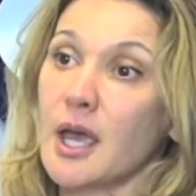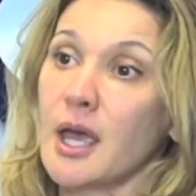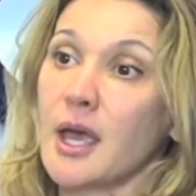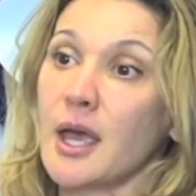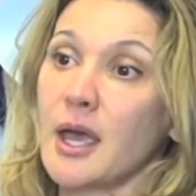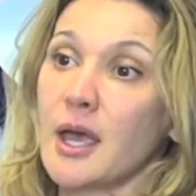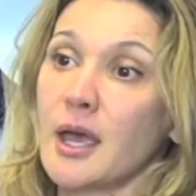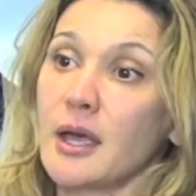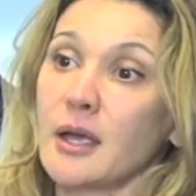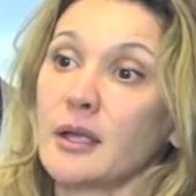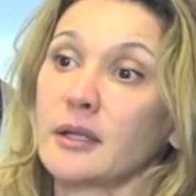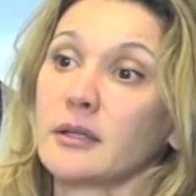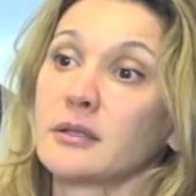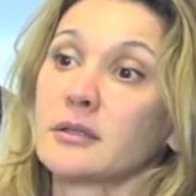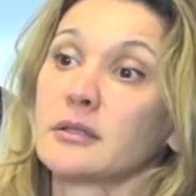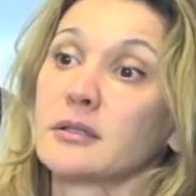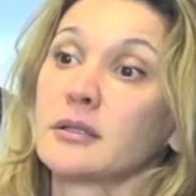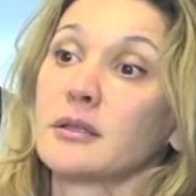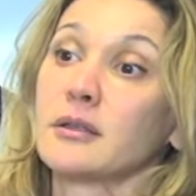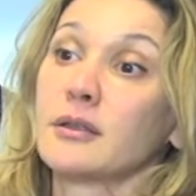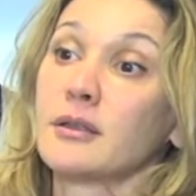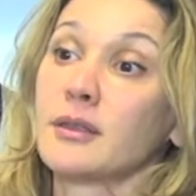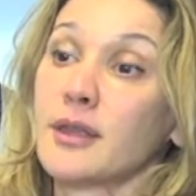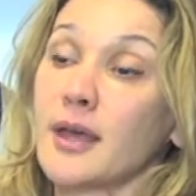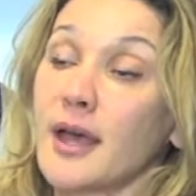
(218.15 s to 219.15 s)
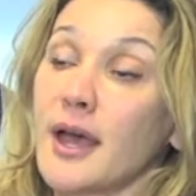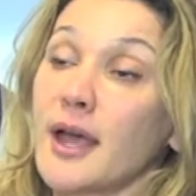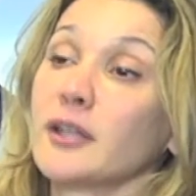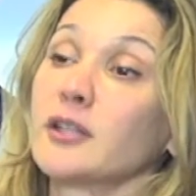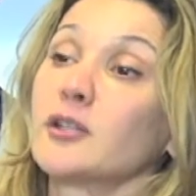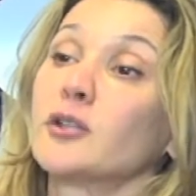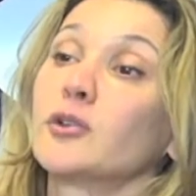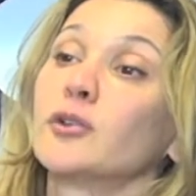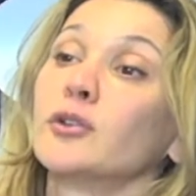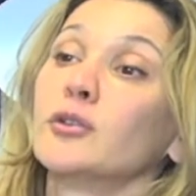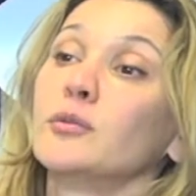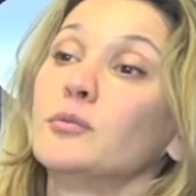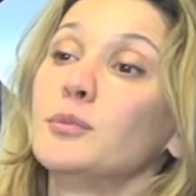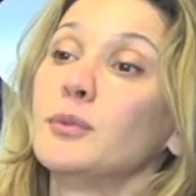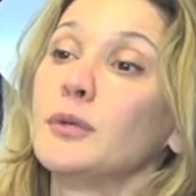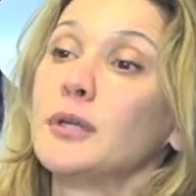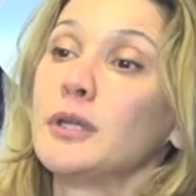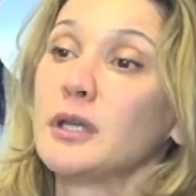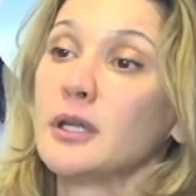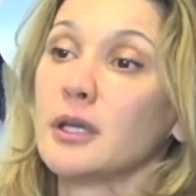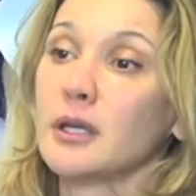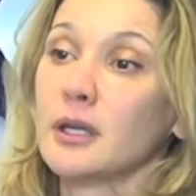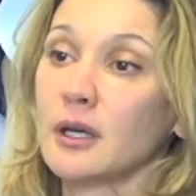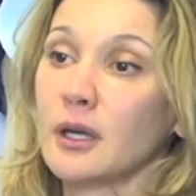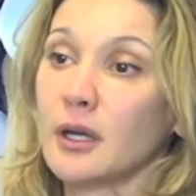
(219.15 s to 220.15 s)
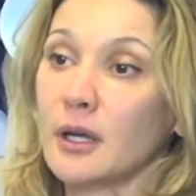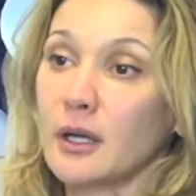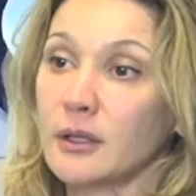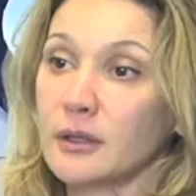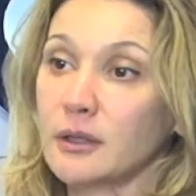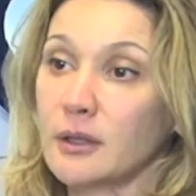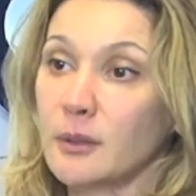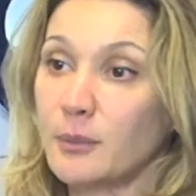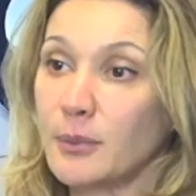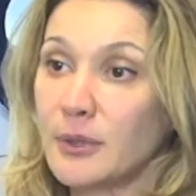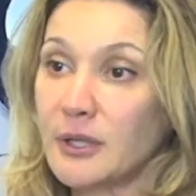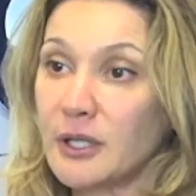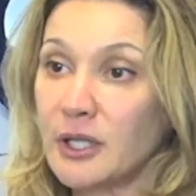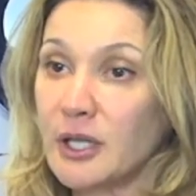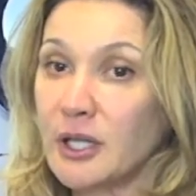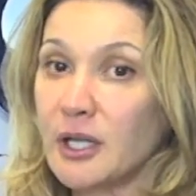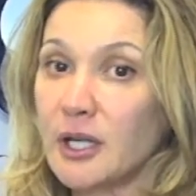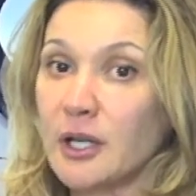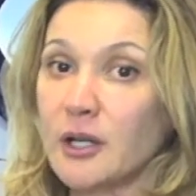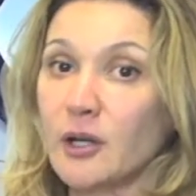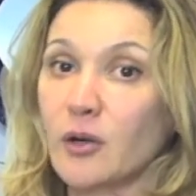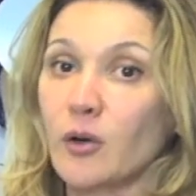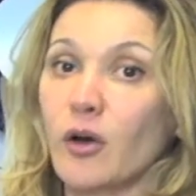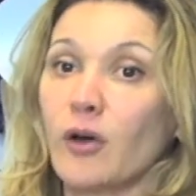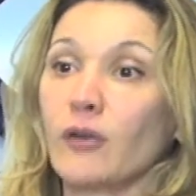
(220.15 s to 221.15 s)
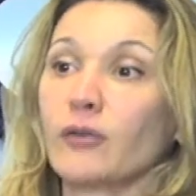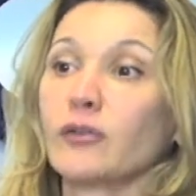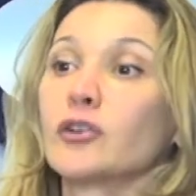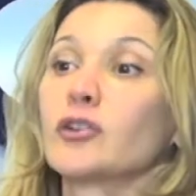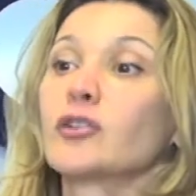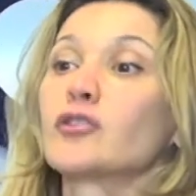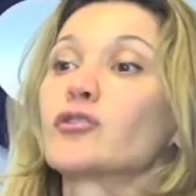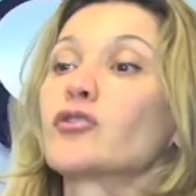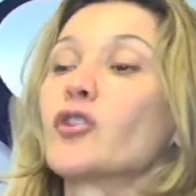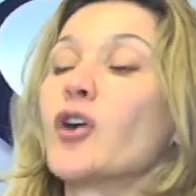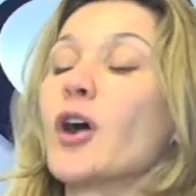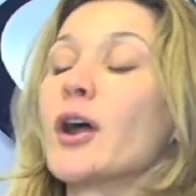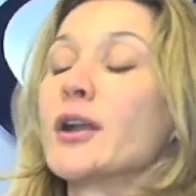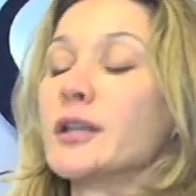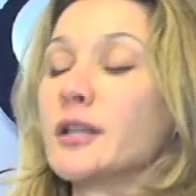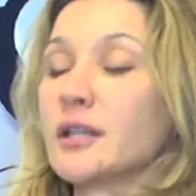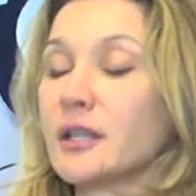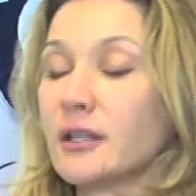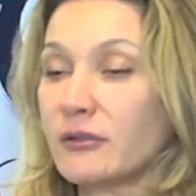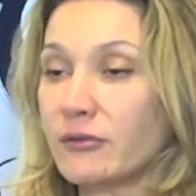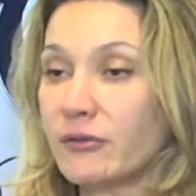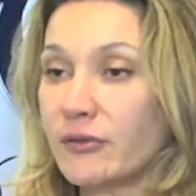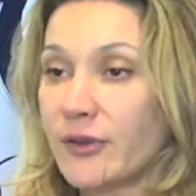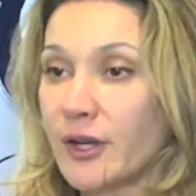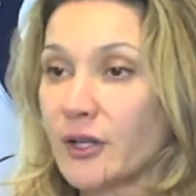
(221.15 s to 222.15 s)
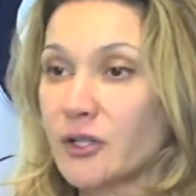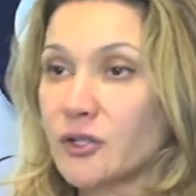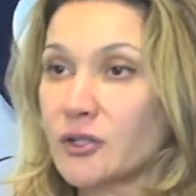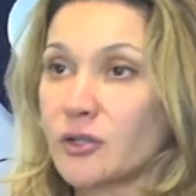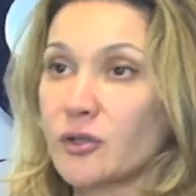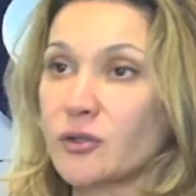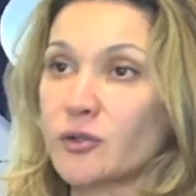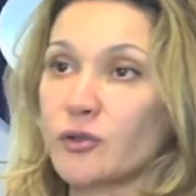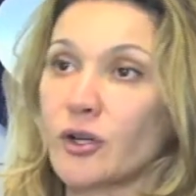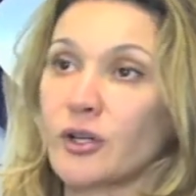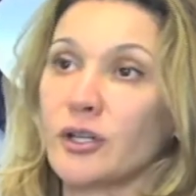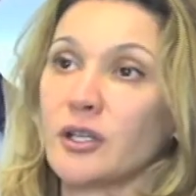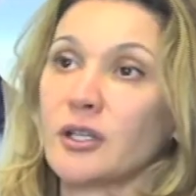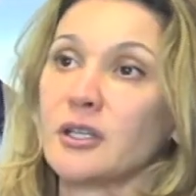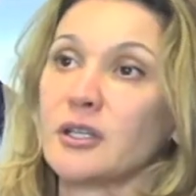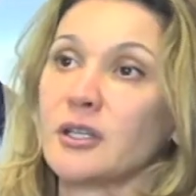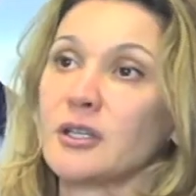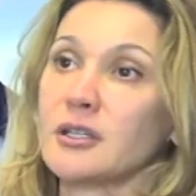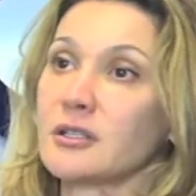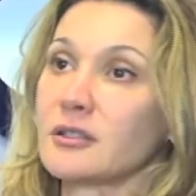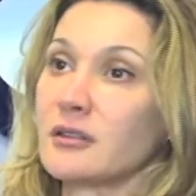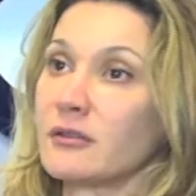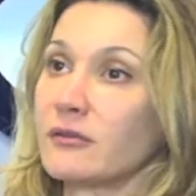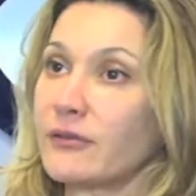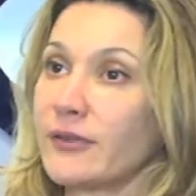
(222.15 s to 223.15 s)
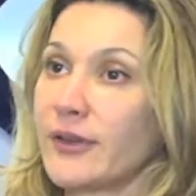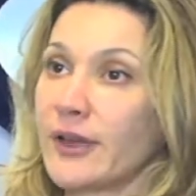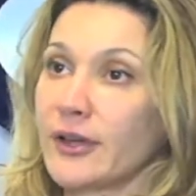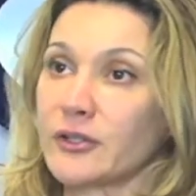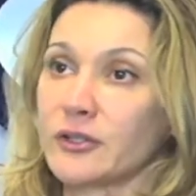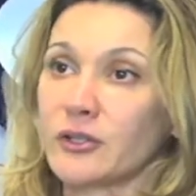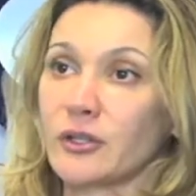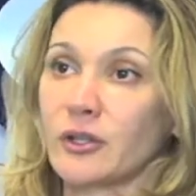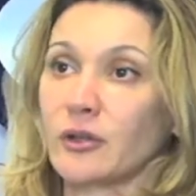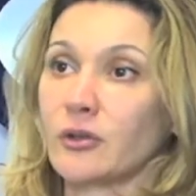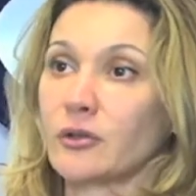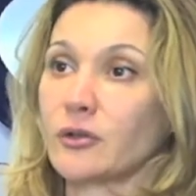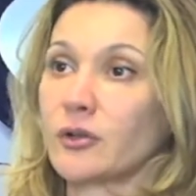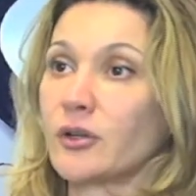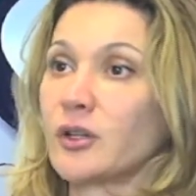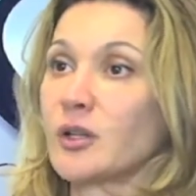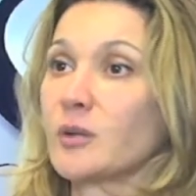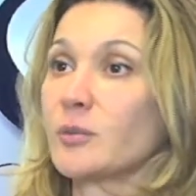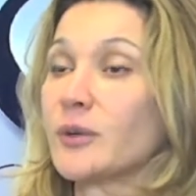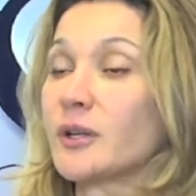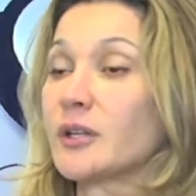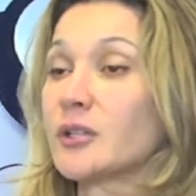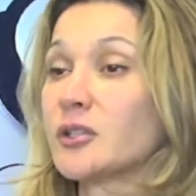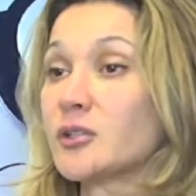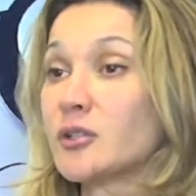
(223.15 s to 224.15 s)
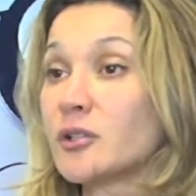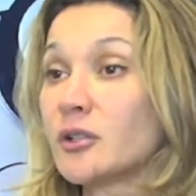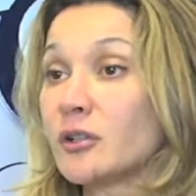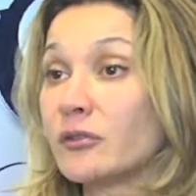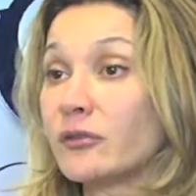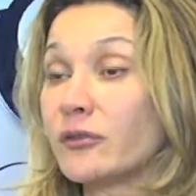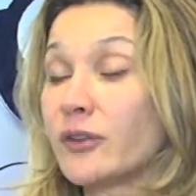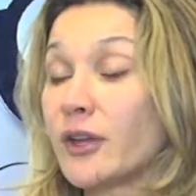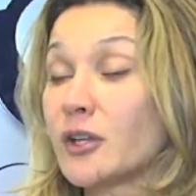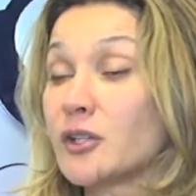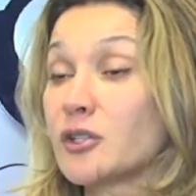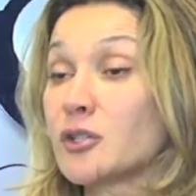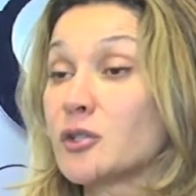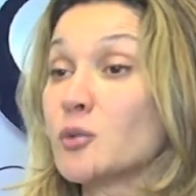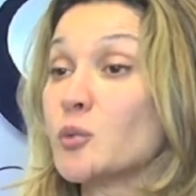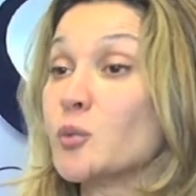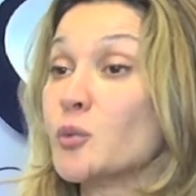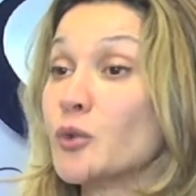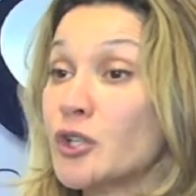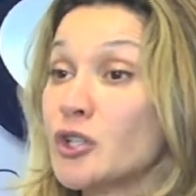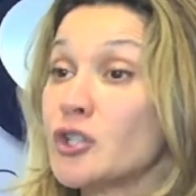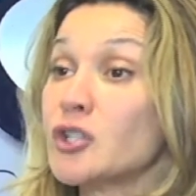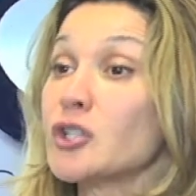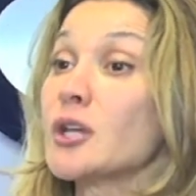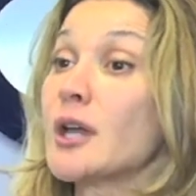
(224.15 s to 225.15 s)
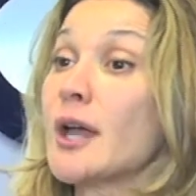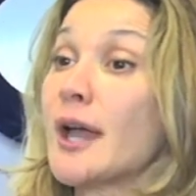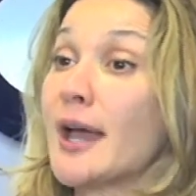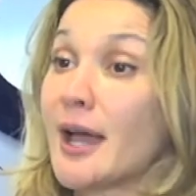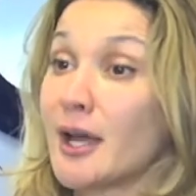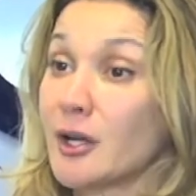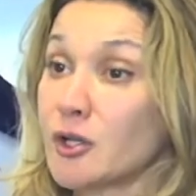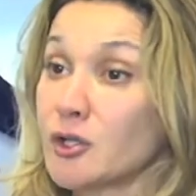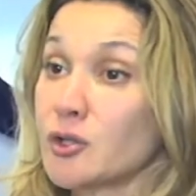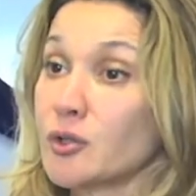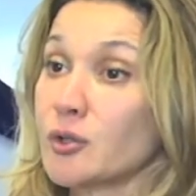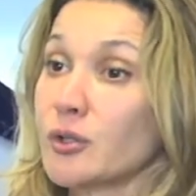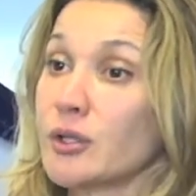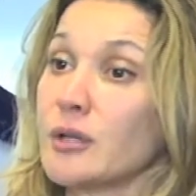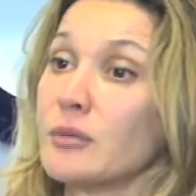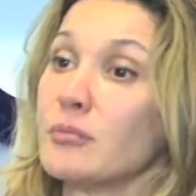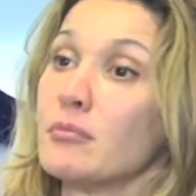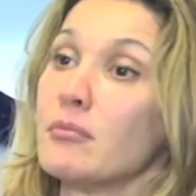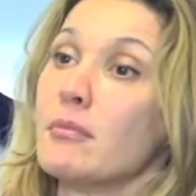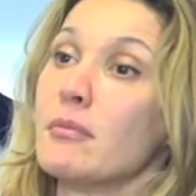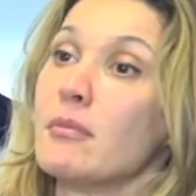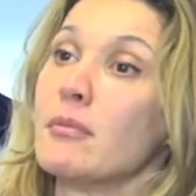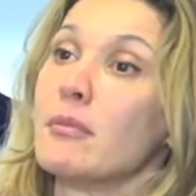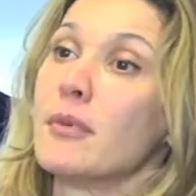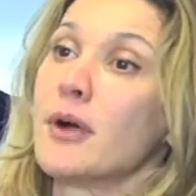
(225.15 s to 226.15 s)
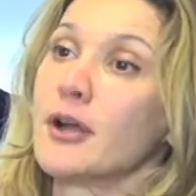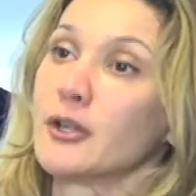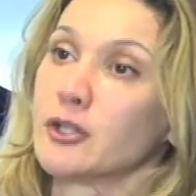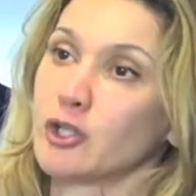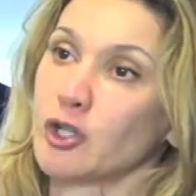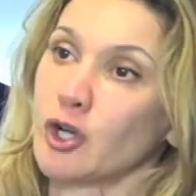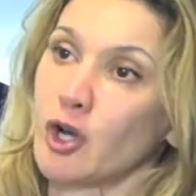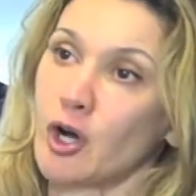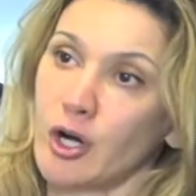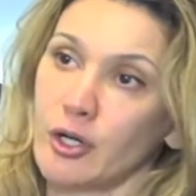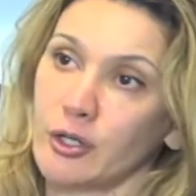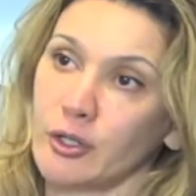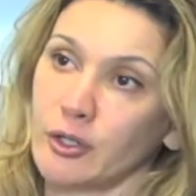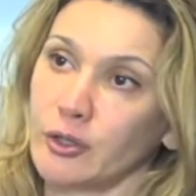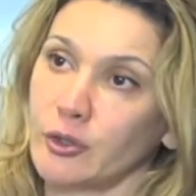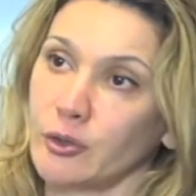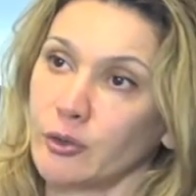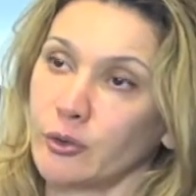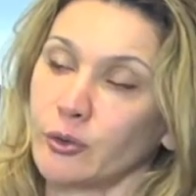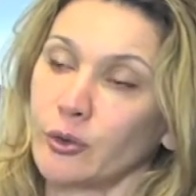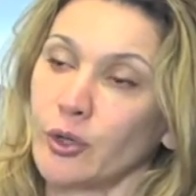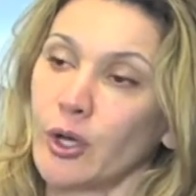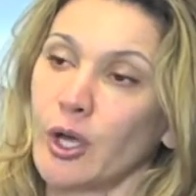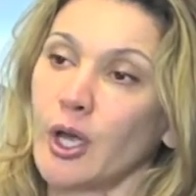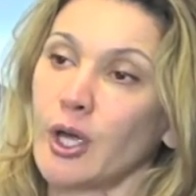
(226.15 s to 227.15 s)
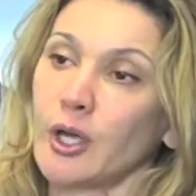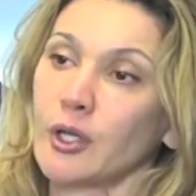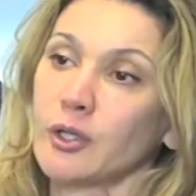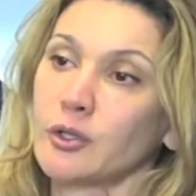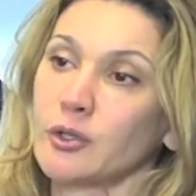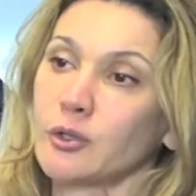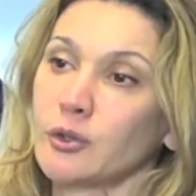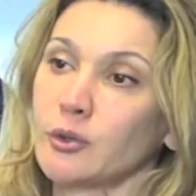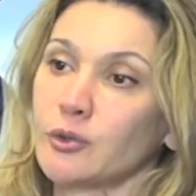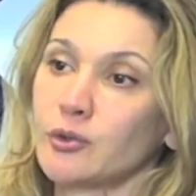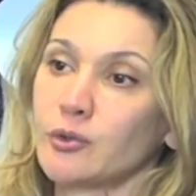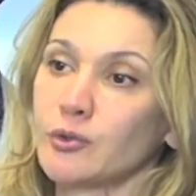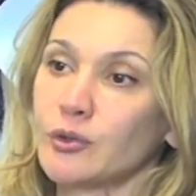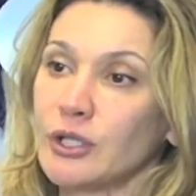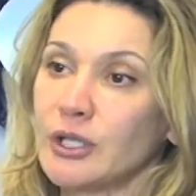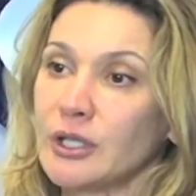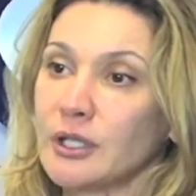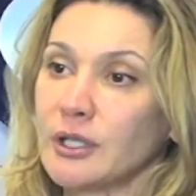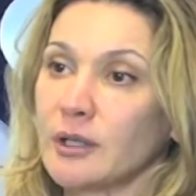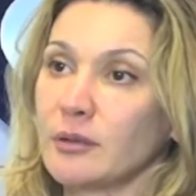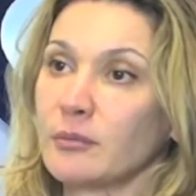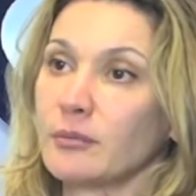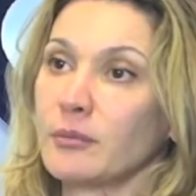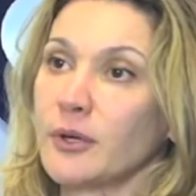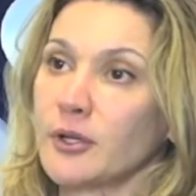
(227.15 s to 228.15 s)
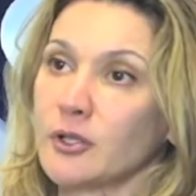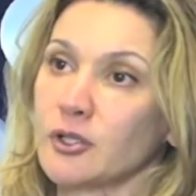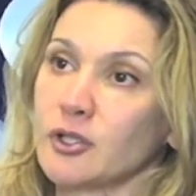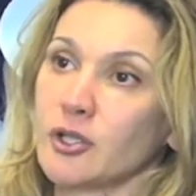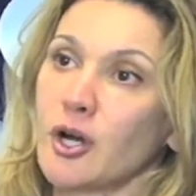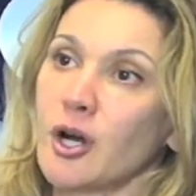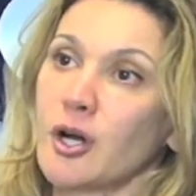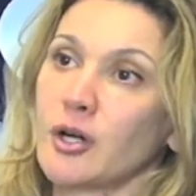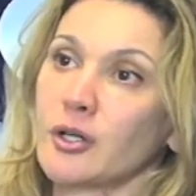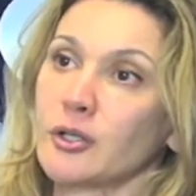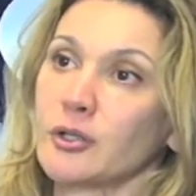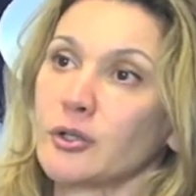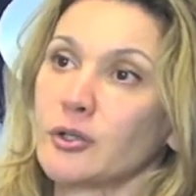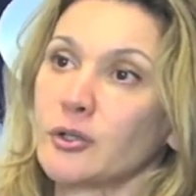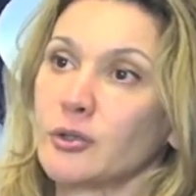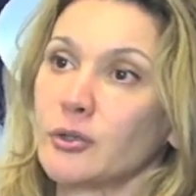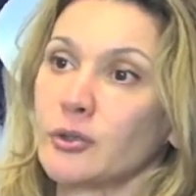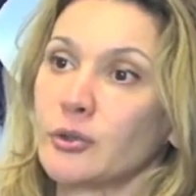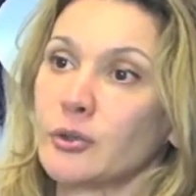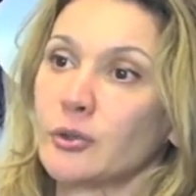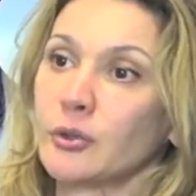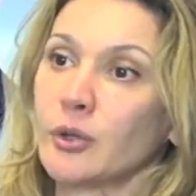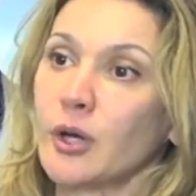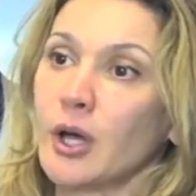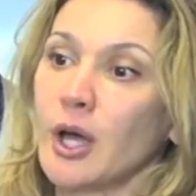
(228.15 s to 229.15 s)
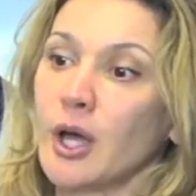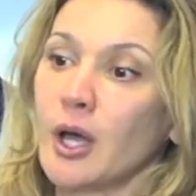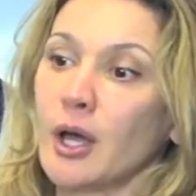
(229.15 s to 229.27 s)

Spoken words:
And that could be the beginning of chronic infection, chronic yeast infection, and chronic bacterial infection, which actually much harder to treat and much harder to